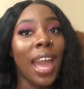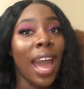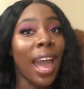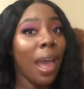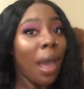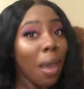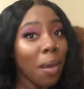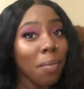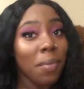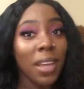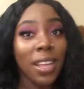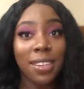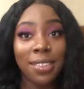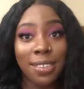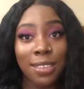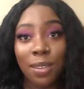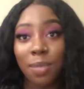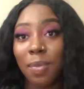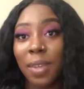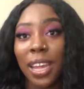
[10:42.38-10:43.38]
I'm
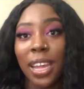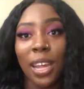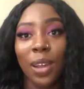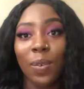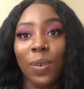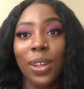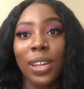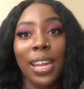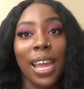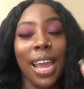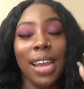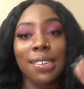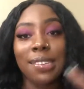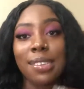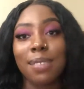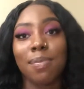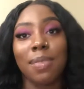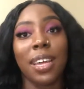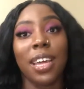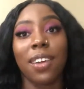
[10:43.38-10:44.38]
assuming it will
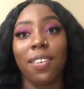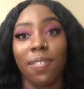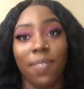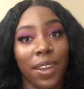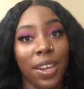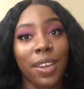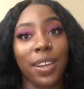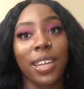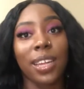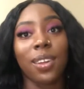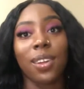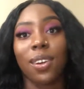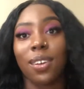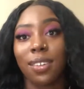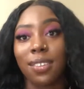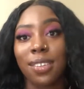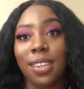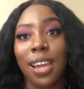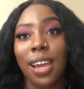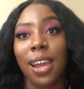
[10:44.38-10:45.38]
last me a very
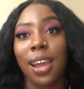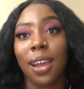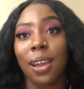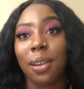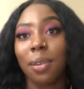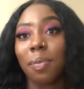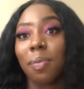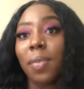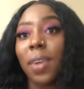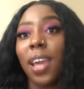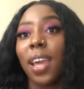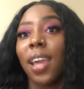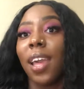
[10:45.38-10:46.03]
long time.